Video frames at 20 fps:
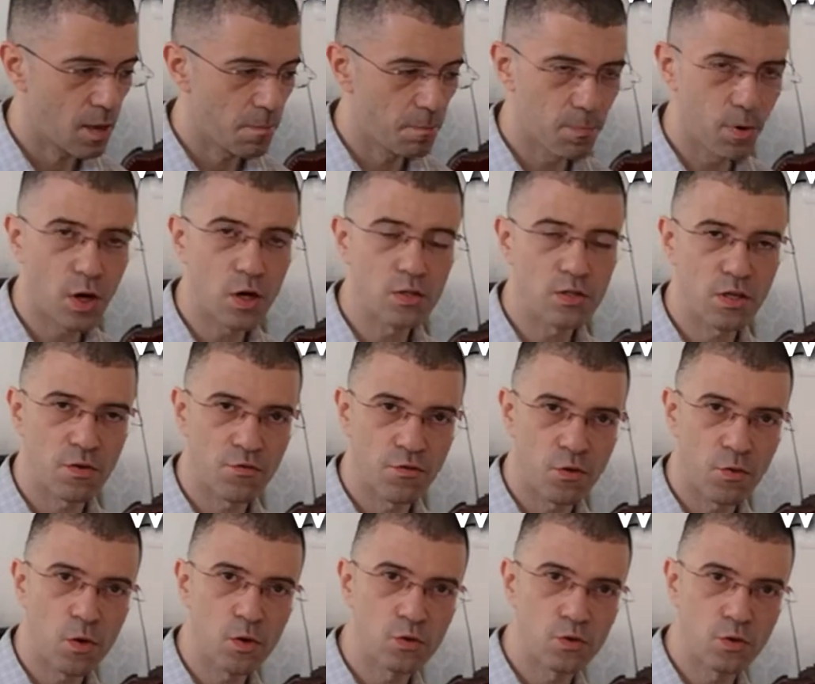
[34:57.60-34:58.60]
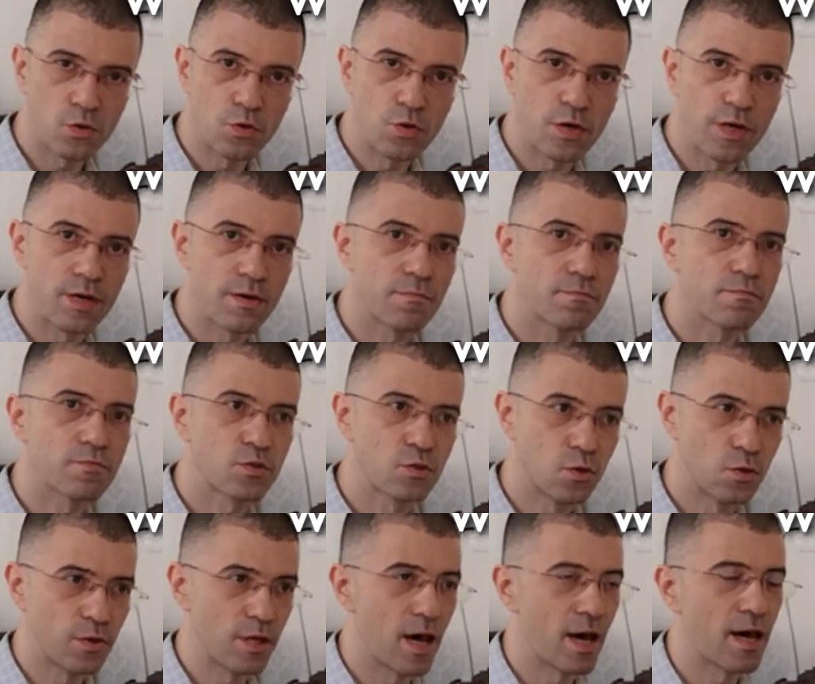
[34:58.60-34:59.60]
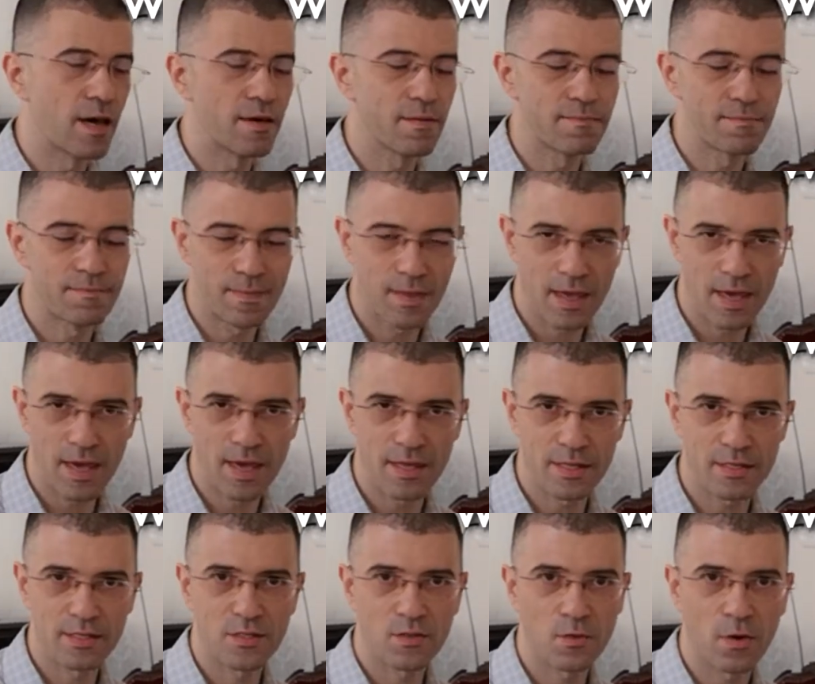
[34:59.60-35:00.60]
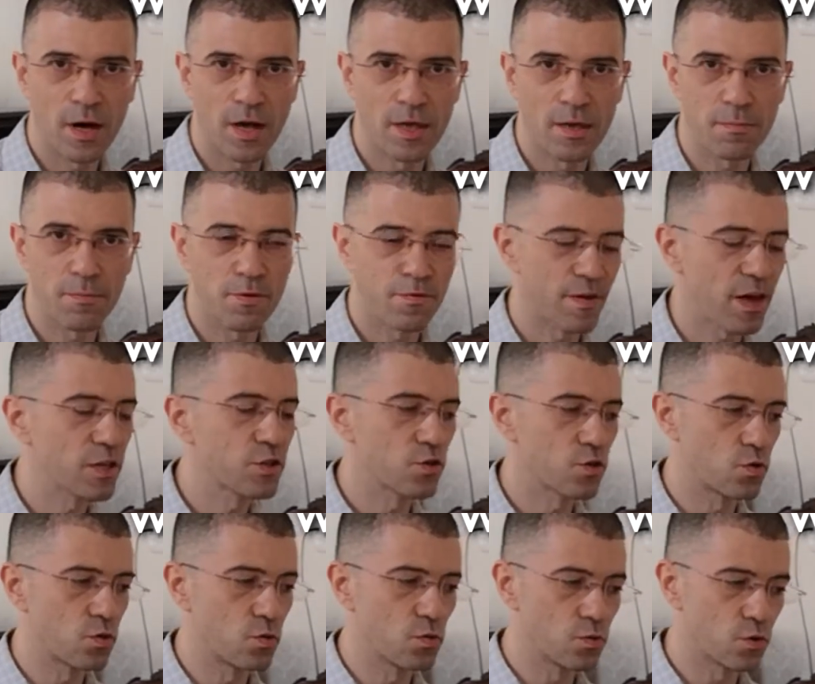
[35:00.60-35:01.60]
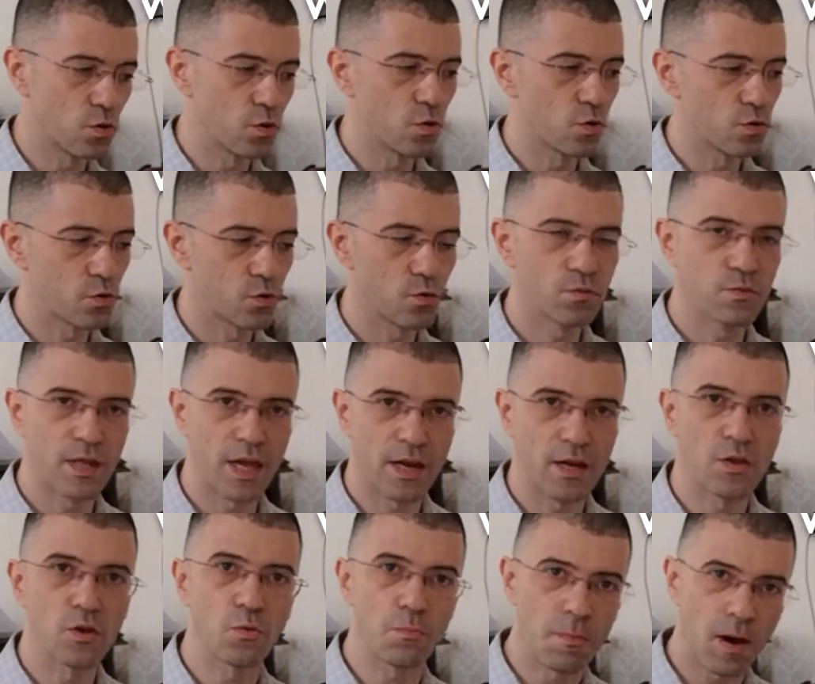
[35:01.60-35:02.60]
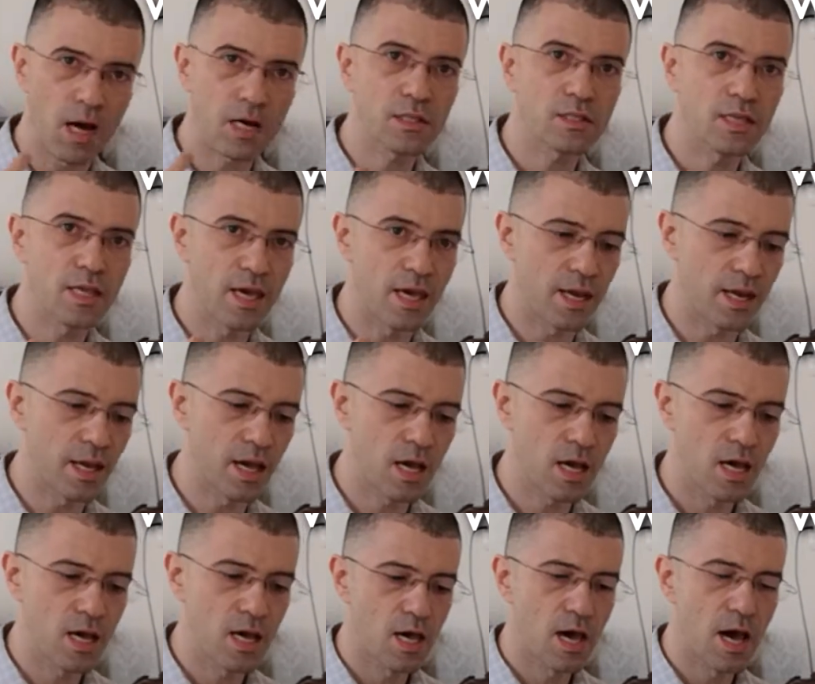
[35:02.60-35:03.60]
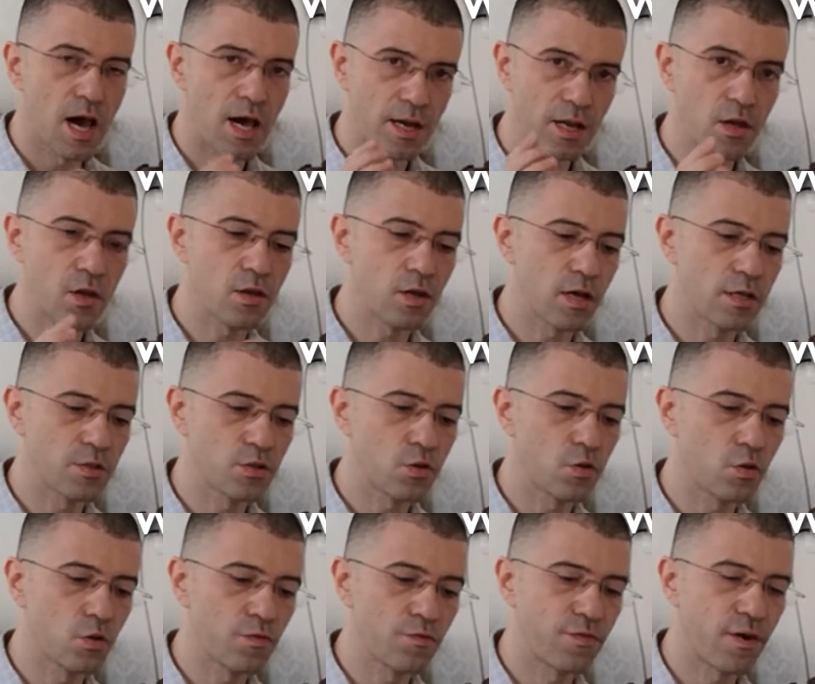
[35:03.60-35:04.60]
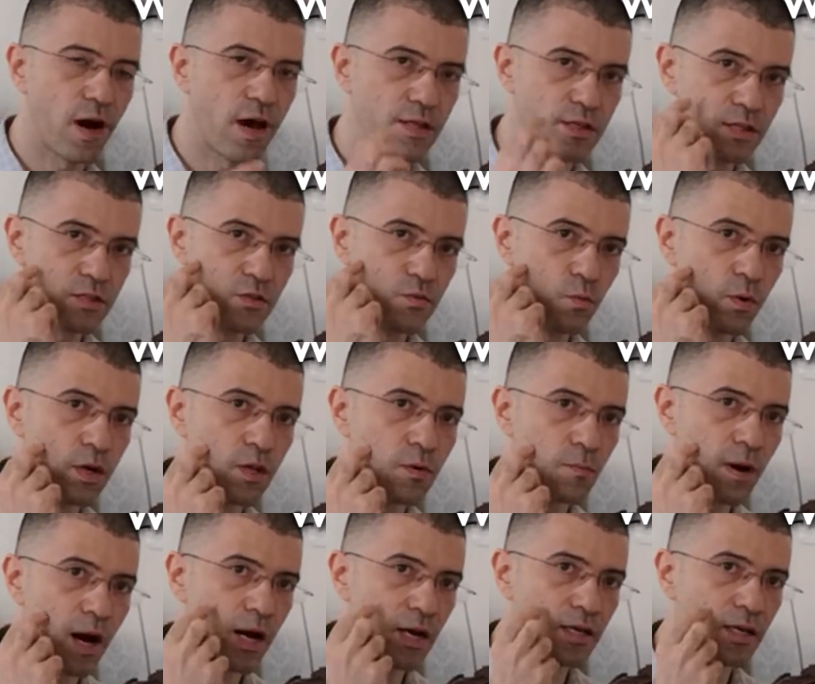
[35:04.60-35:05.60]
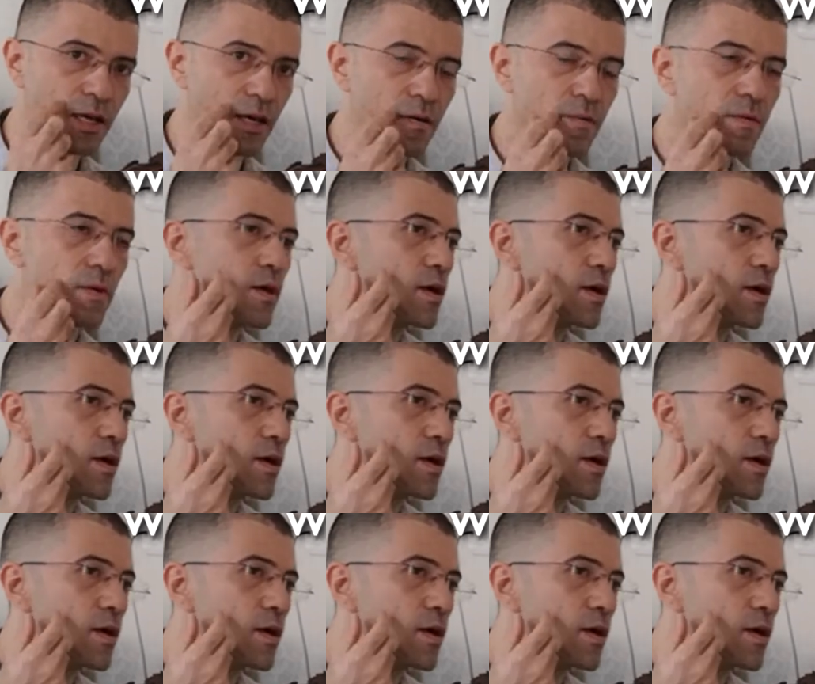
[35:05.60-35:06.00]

But if you want to do it so that is quite professional, though, then you mark the area, and as you'll find, is when you mark it,